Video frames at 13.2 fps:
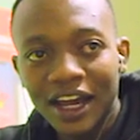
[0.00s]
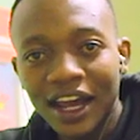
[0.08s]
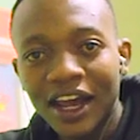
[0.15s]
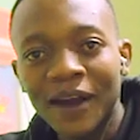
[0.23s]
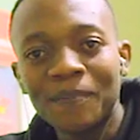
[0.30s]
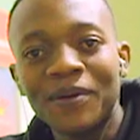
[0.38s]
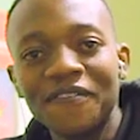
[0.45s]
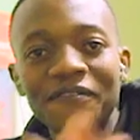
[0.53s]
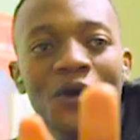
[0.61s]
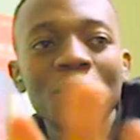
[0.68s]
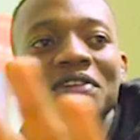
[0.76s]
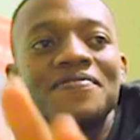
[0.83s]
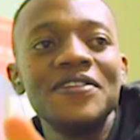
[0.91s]
And
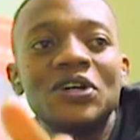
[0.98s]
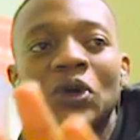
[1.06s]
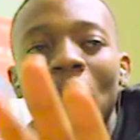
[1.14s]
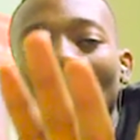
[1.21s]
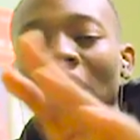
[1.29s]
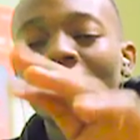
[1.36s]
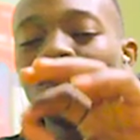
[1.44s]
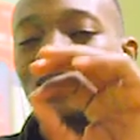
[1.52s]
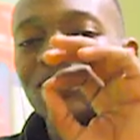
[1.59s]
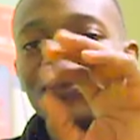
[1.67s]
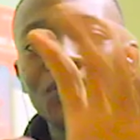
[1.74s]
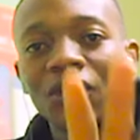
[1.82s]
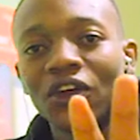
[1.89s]
before we even go anywhere
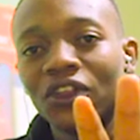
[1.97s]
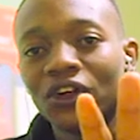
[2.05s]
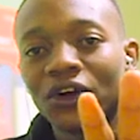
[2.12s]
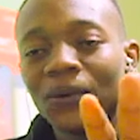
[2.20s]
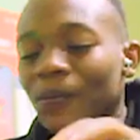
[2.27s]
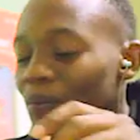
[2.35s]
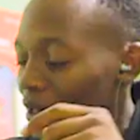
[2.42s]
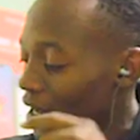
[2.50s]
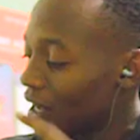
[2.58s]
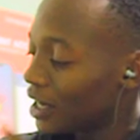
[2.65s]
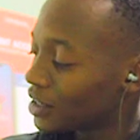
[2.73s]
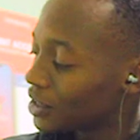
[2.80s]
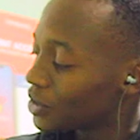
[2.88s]
further,
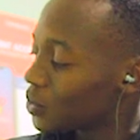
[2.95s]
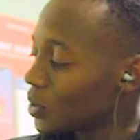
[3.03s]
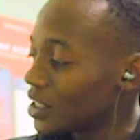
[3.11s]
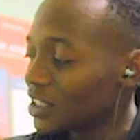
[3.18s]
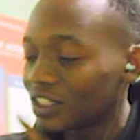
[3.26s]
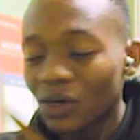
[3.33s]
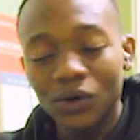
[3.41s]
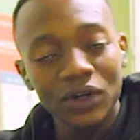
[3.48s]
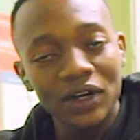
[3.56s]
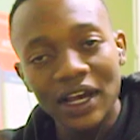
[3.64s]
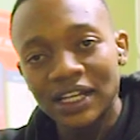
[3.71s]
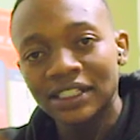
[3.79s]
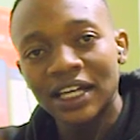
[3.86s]
I just want to tell you
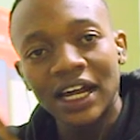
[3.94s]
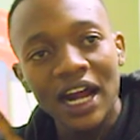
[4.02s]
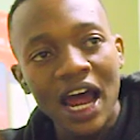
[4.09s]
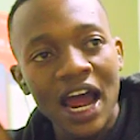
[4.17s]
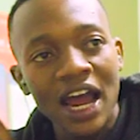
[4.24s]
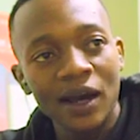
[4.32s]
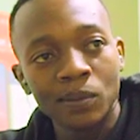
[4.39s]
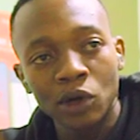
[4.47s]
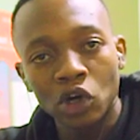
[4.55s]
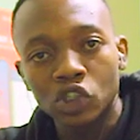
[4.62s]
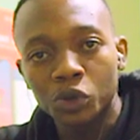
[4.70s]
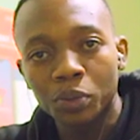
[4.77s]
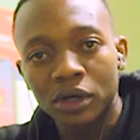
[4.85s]
guys that I am
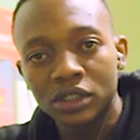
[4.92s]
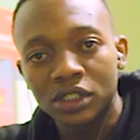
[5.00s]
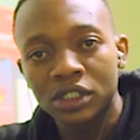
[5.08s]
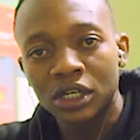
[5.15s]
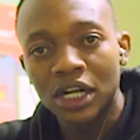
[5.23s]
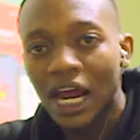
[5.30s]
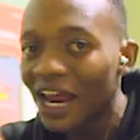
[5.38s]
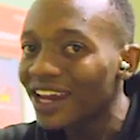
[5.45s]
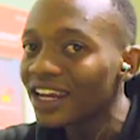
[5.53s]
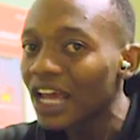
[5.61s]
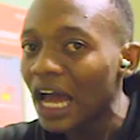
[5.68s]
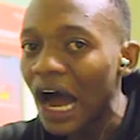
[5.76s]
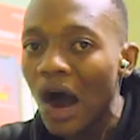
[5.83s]
not sponsored
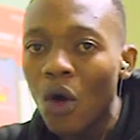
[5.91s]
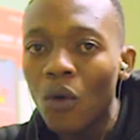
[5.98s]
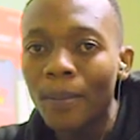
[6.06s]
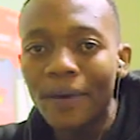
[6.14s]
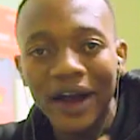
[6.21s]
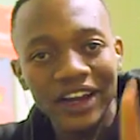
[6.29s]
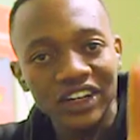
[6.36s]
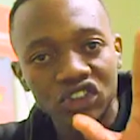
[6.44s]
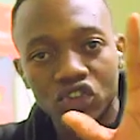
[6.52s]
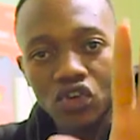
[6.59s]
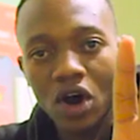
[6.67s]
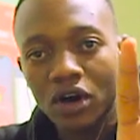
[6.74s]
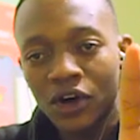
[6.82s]
anyhow by
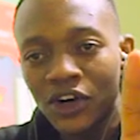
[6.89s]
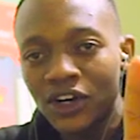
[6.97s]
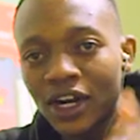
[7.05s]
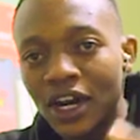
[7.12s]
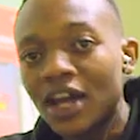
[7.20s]
Dragon.